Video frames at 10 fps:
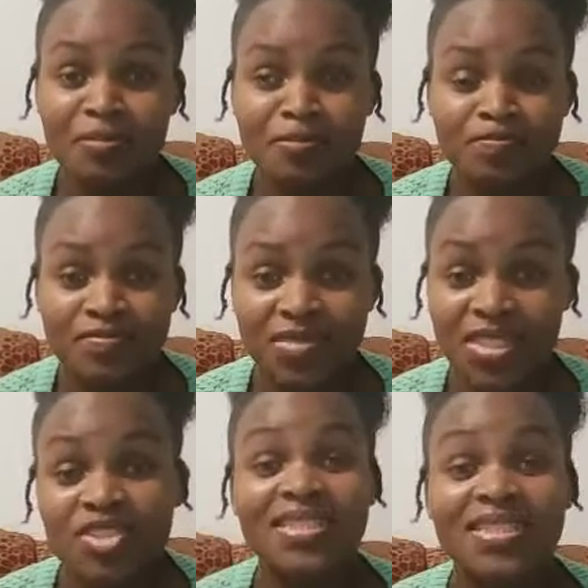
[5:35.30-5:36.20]
he's
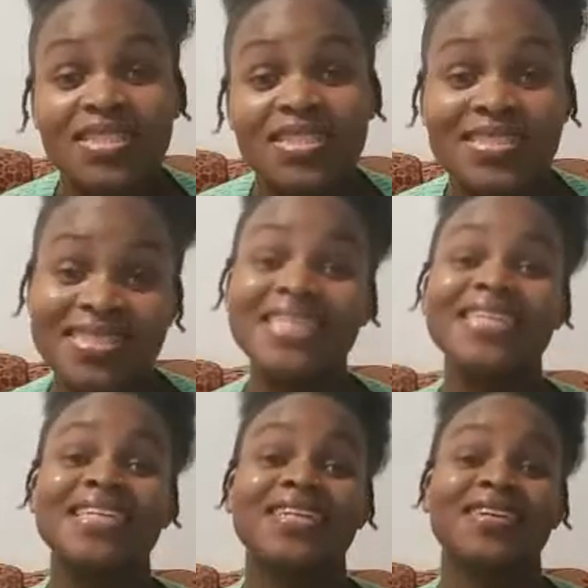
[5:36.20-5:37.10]
actually
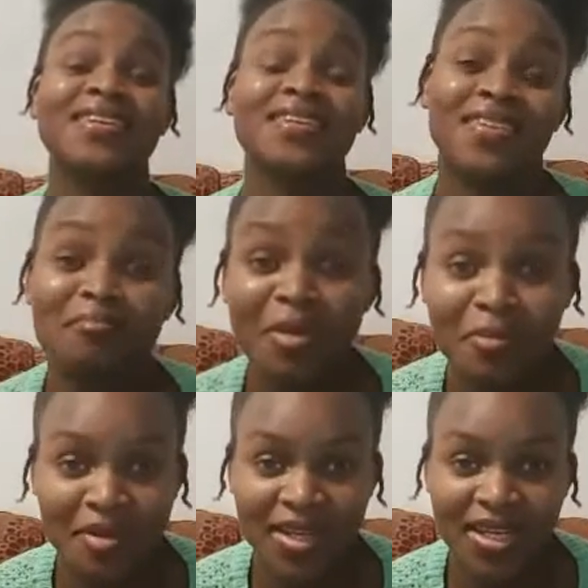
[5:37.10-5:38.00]
seeing the
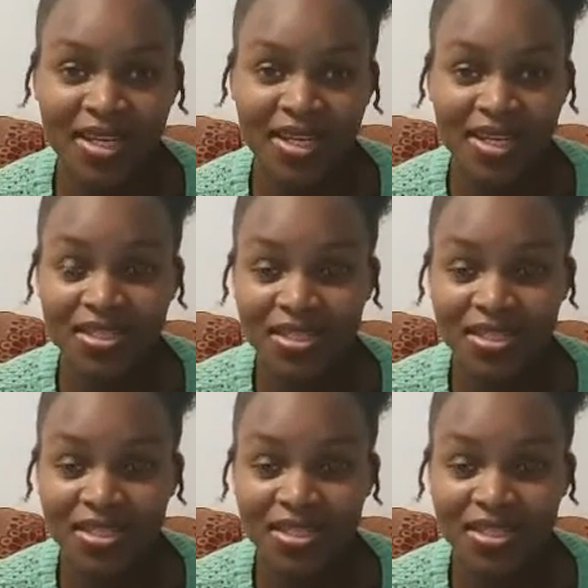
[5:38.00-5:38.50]
membrane,